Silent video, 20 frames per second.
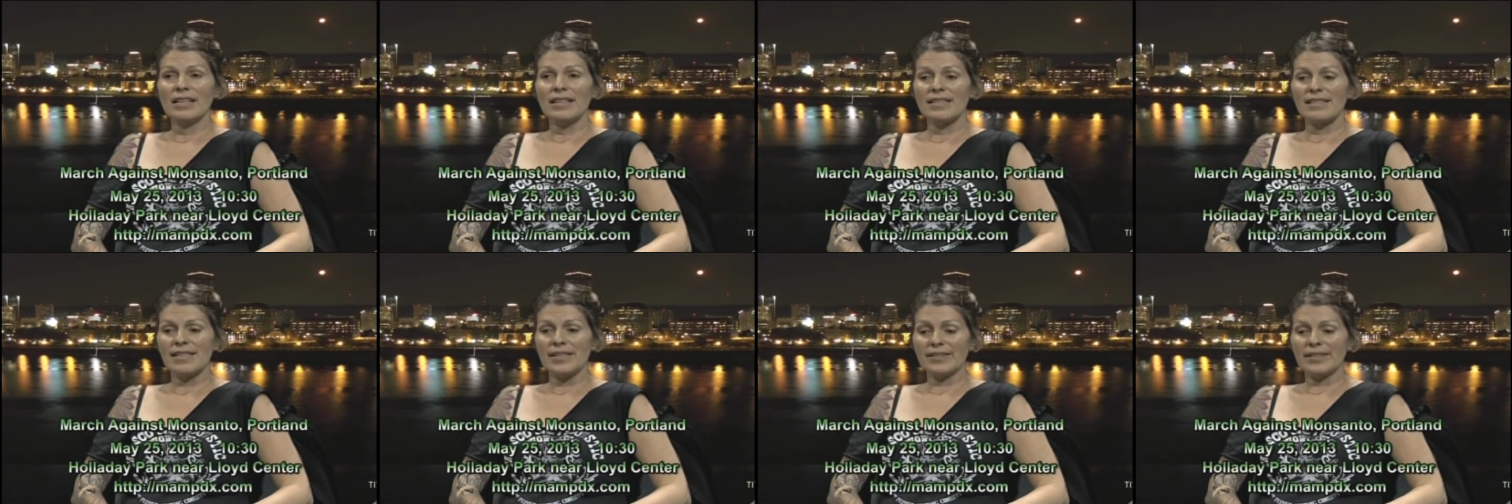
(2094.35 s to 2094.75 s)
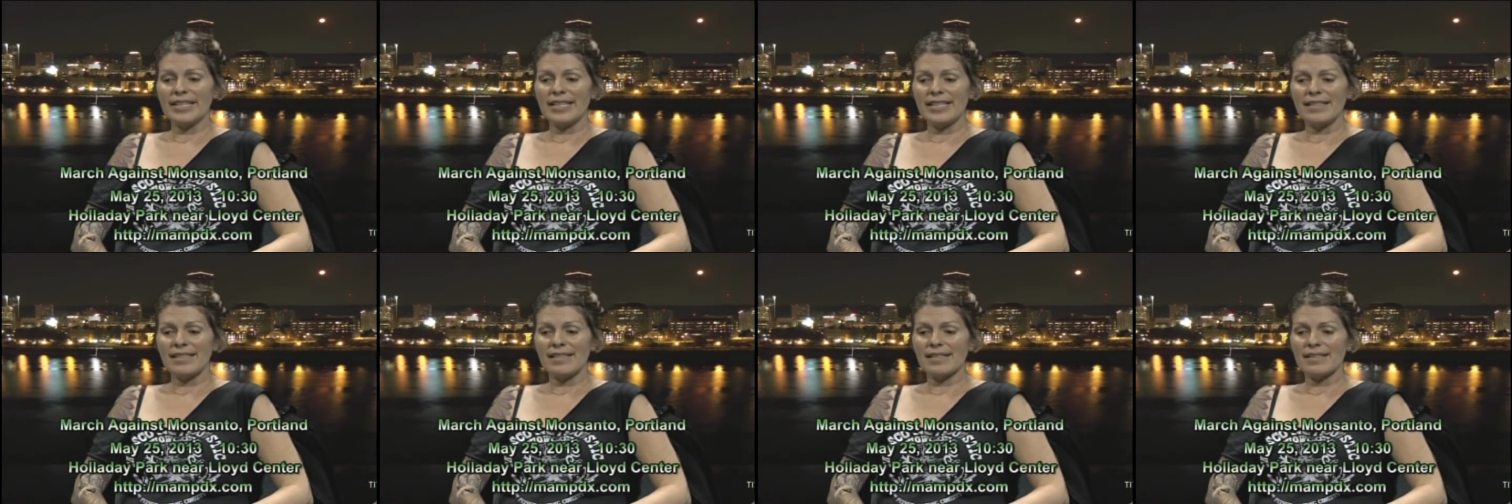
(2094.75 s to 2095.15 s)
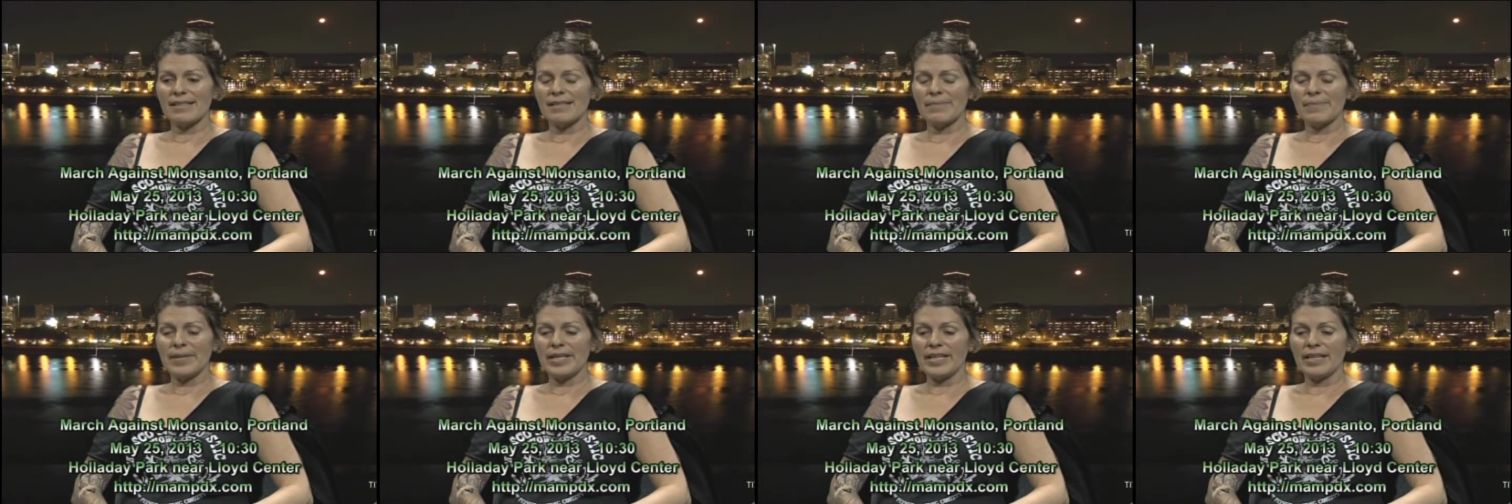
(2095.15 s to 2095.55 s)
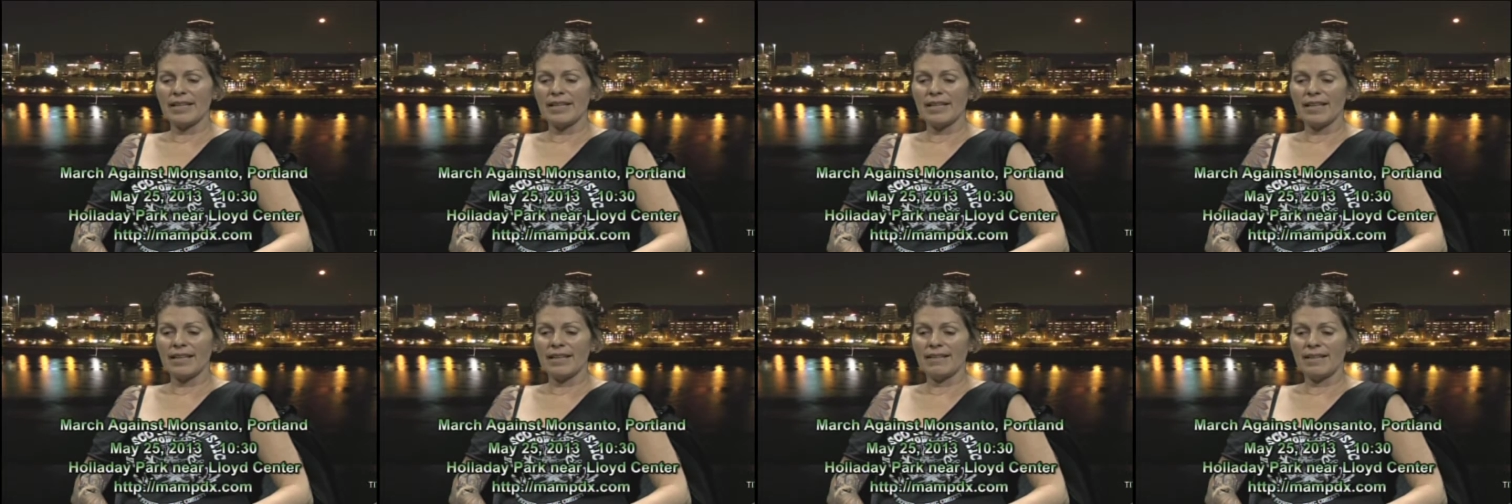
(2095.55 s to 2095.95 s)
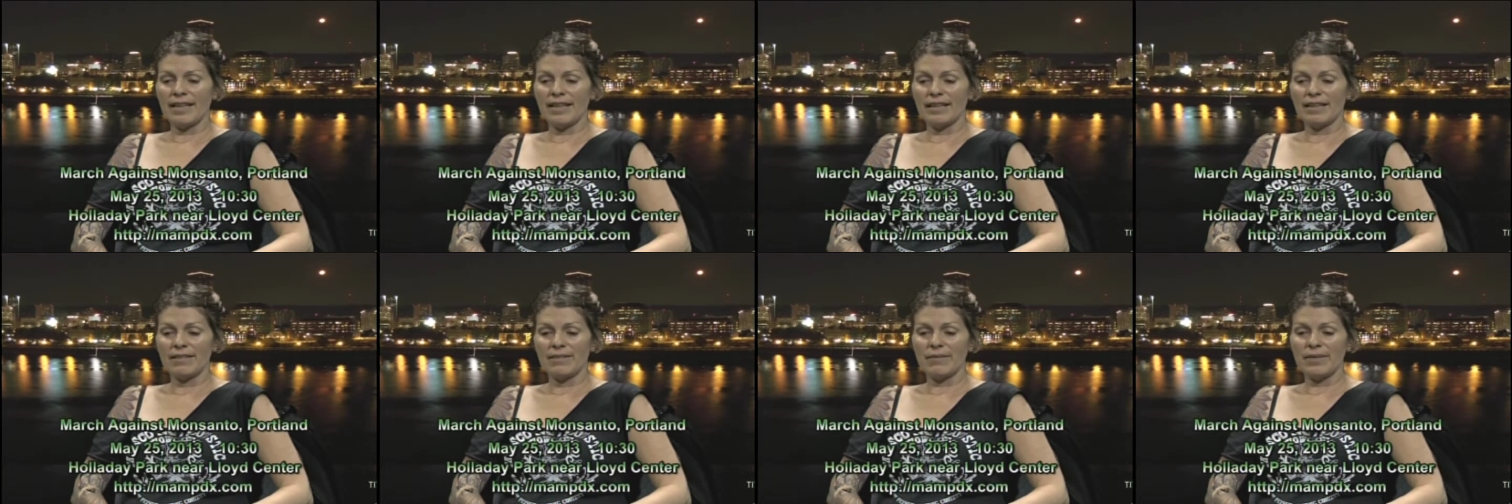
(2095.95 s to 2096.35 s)
So he's going to speak, and
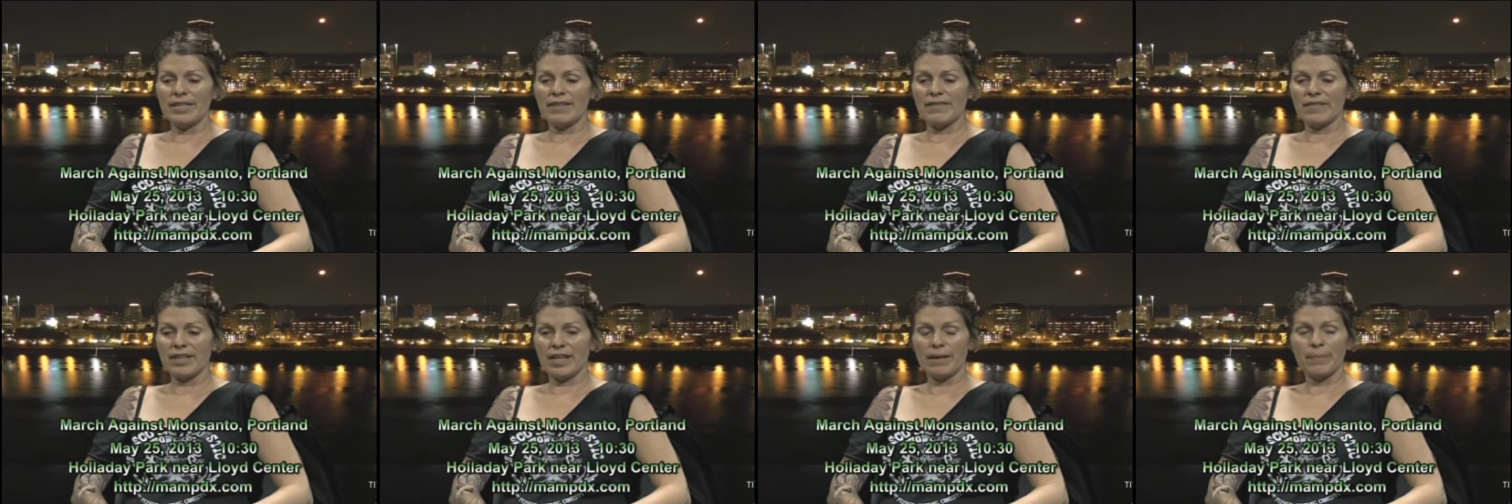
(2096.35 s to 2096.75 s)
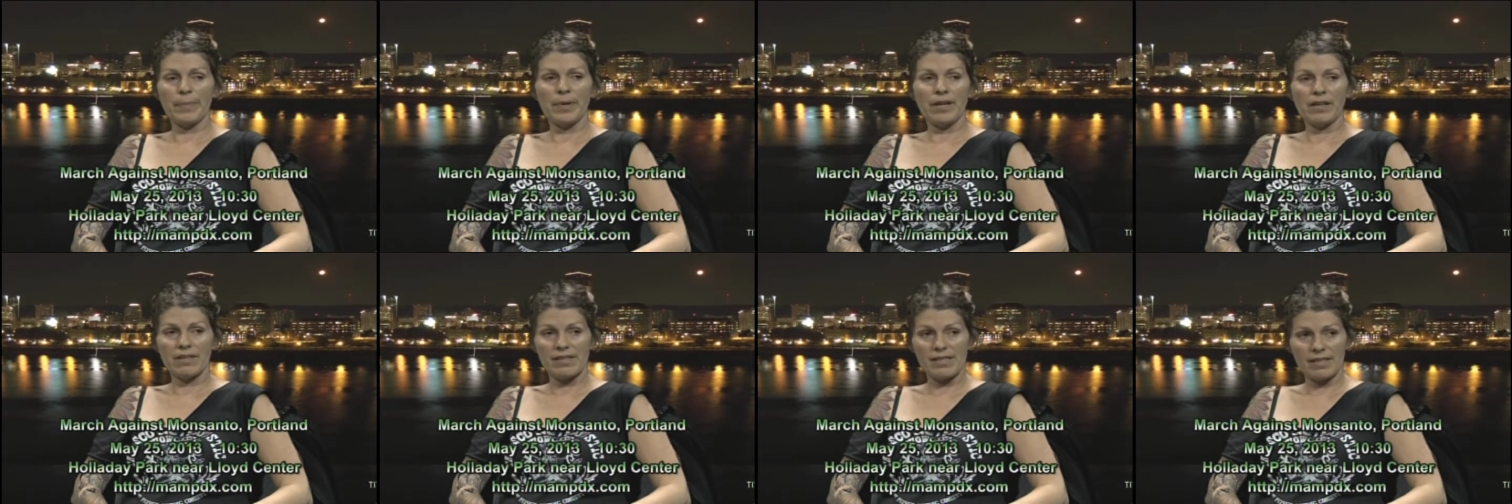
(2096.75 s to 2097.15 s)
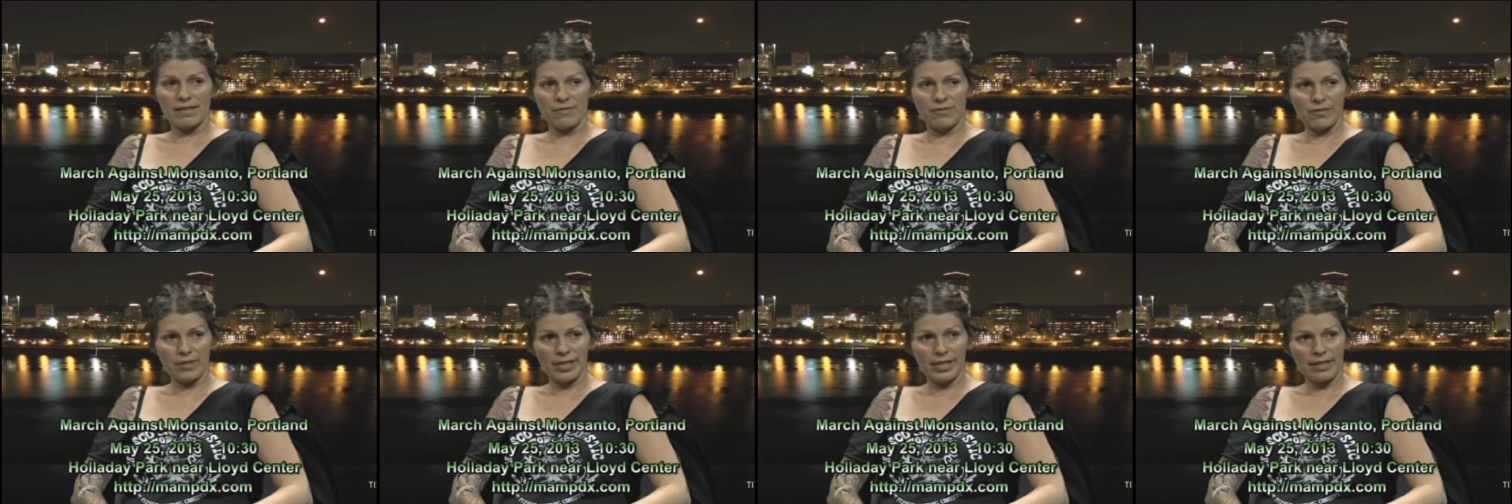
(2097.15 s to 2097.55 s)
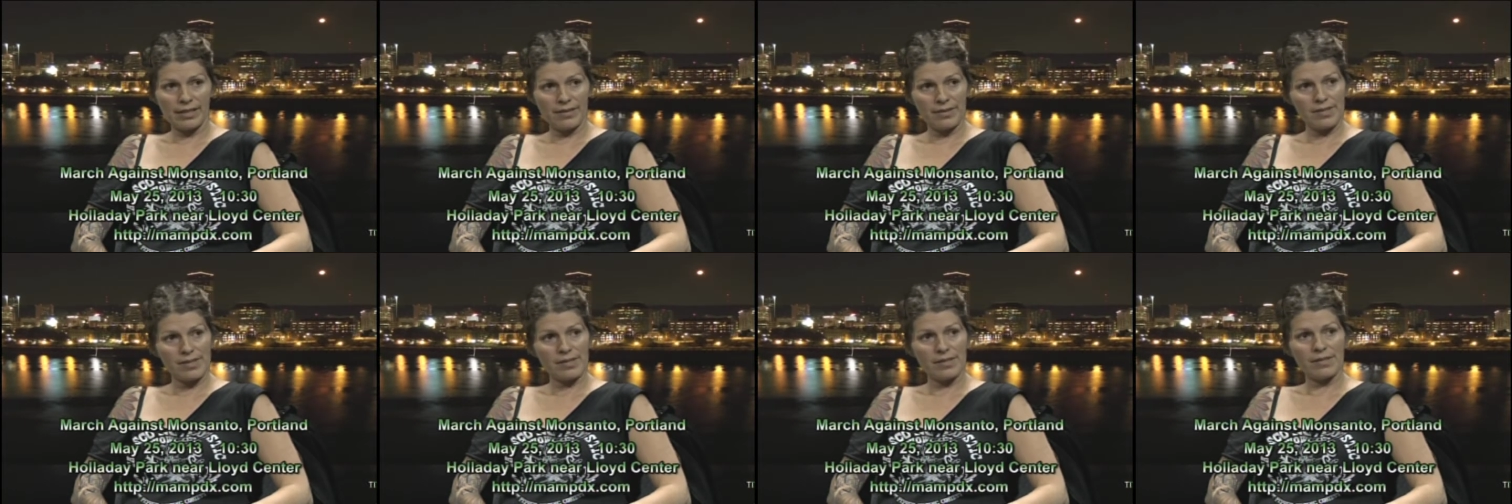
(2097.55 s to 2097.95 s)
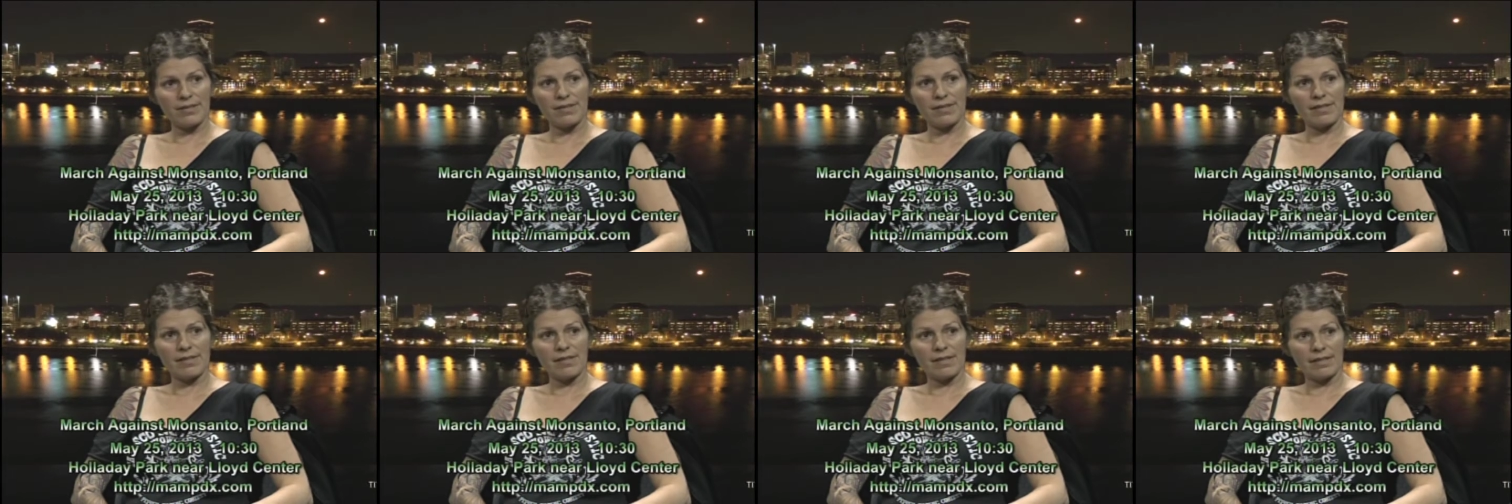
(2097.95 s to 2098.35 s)
then we've got Paul Sanfuegos,
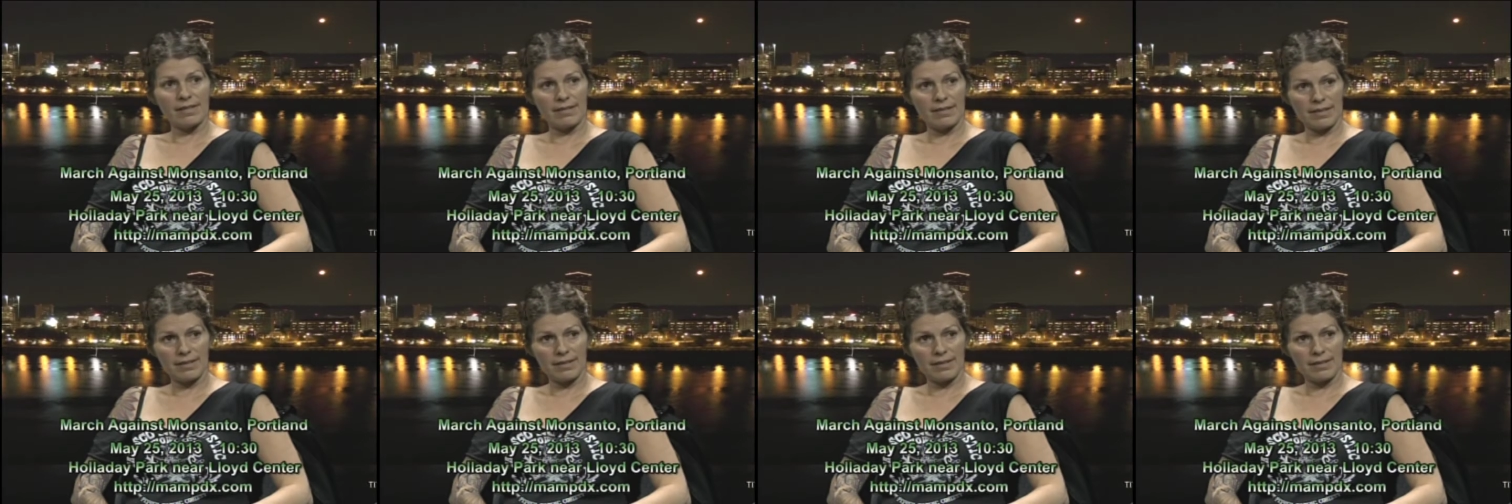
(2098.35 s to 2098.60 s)
who's a mm.